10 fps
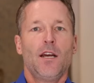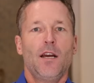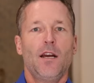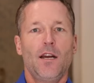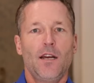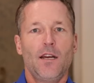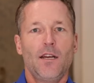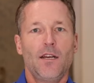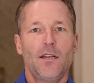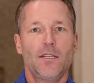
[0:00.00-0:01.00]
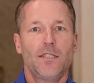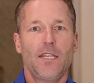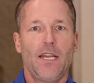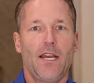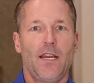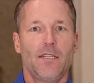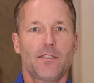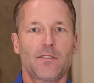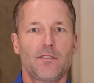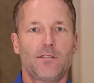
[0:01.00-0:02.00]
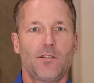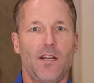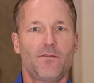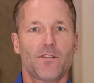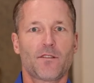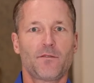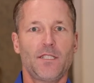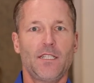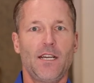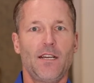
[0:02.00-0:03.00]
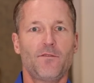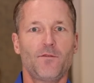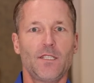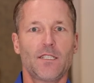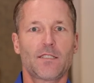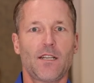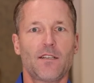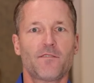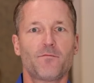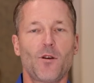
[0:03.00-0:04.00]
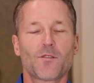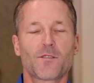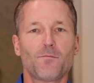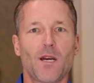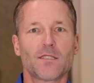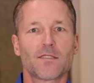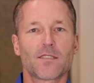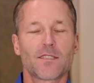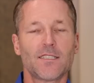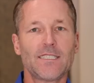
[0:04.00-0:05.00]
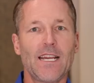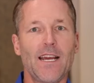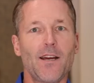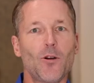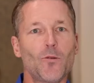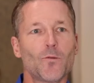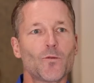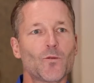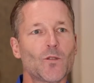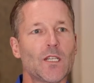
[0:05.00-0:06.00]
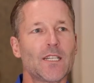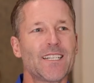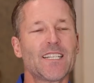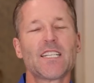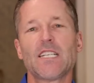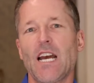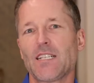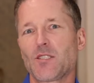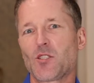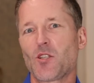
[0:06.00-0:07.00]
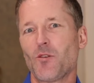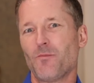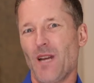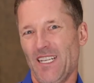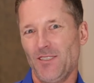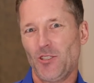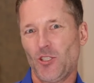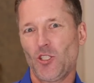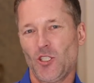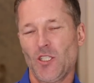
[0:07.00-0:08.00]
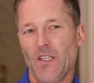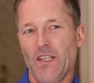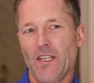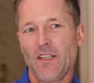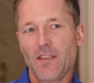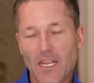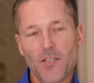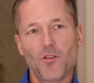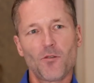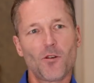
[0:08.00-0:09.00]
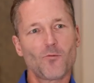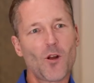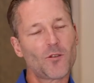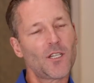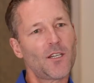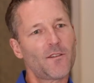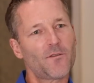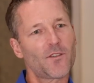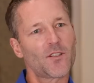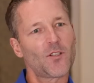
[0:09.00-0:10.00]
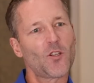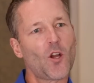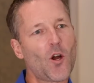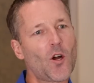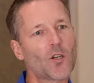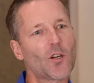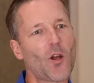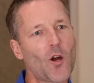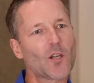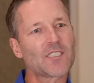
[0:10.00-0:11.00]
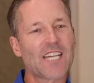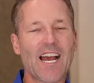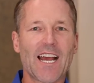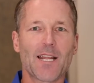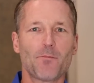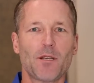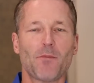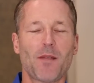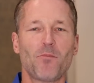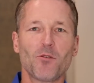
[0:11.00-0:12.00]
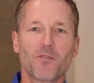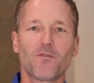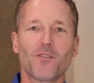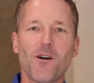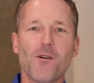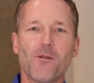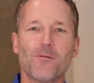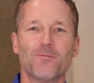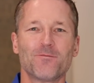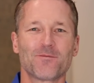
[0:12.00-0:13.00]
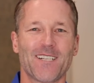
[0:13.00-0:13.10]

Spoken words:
Yeah, I used to travel 3.5 weeks out of most months, and now not so much. Thank you, Corona, for the long, long time in my beautiful home.